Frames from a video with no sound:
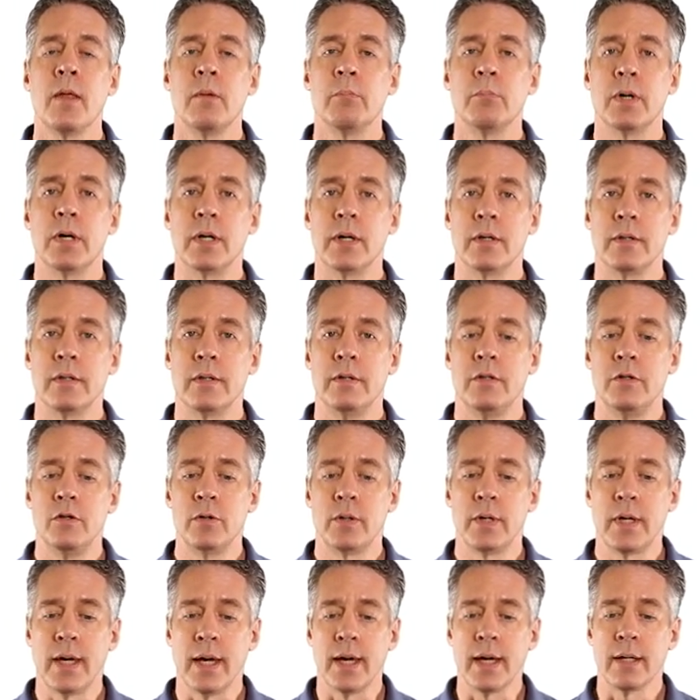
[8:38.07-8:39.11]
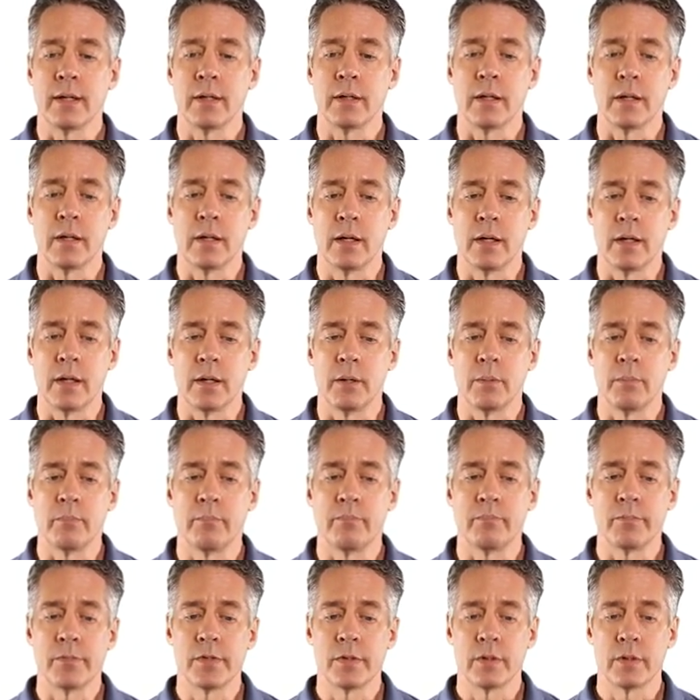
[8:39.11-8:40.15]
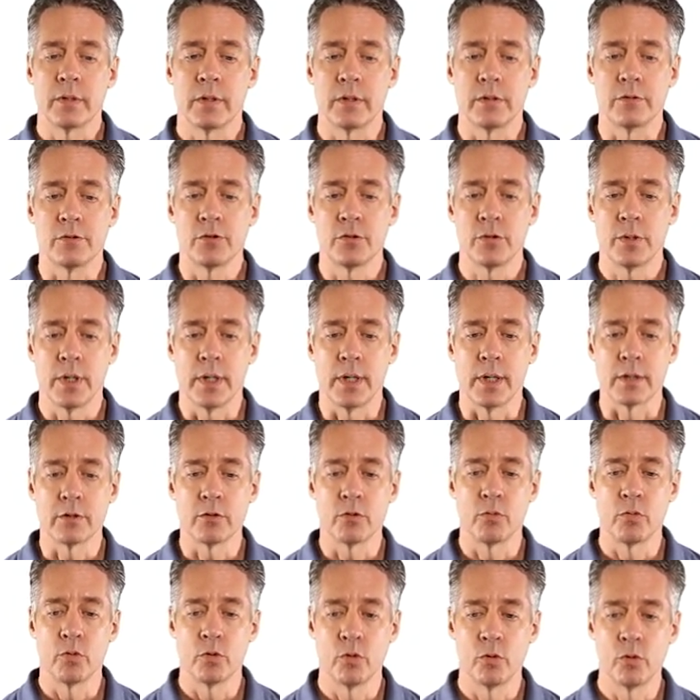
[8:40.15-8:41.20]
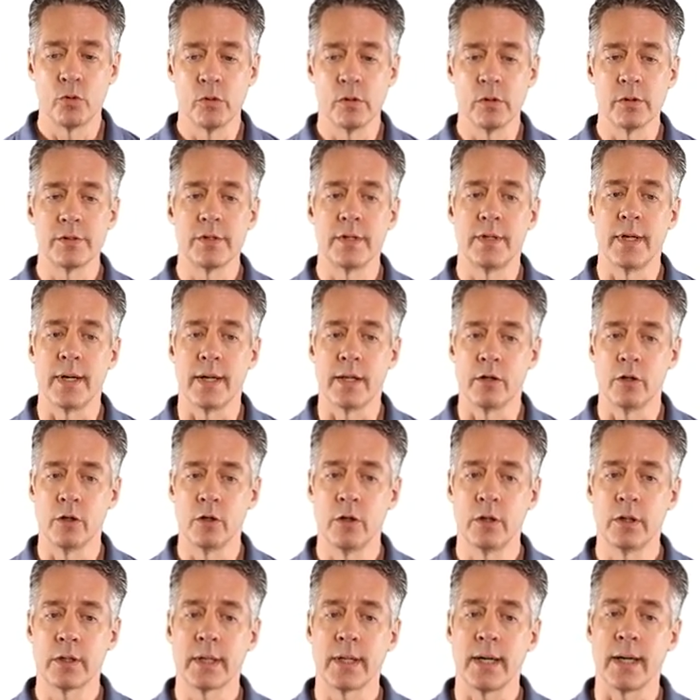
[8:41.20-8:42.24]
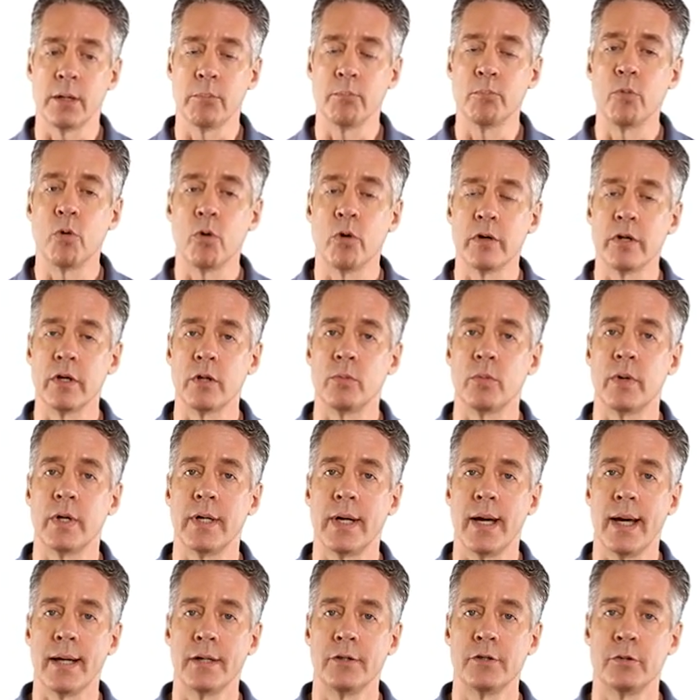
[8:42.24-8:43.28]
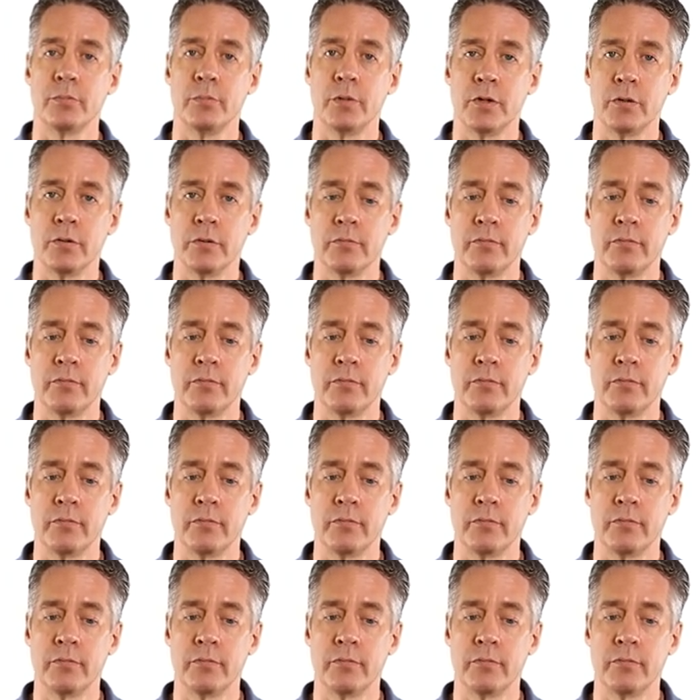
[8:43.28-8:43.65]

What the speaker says: but you can construct rules that look at more than one attribute.